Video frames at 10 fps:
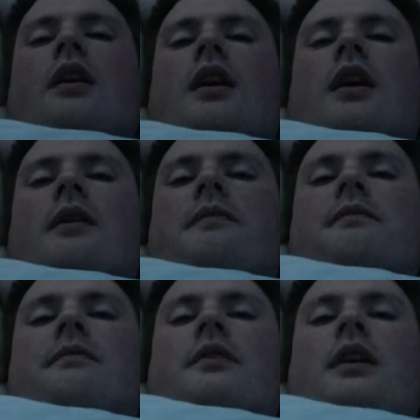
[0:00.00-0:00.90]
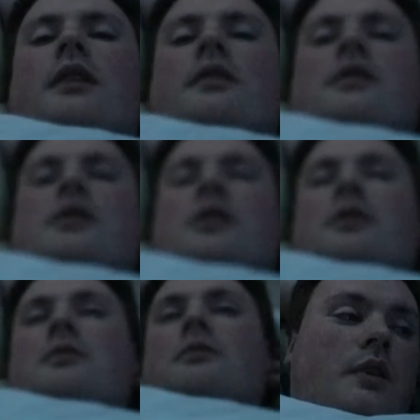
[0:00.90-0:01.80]
Um, but yeah,
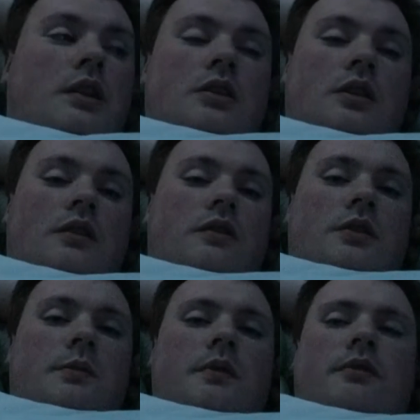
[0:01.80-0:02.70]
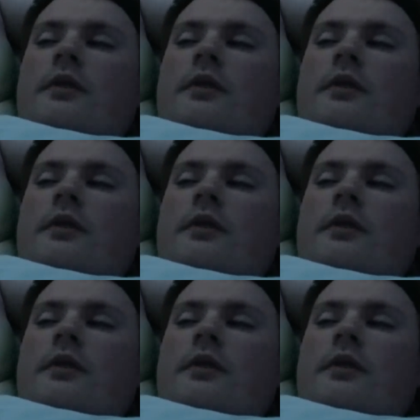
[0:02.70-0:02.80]
so me and Johnny have just been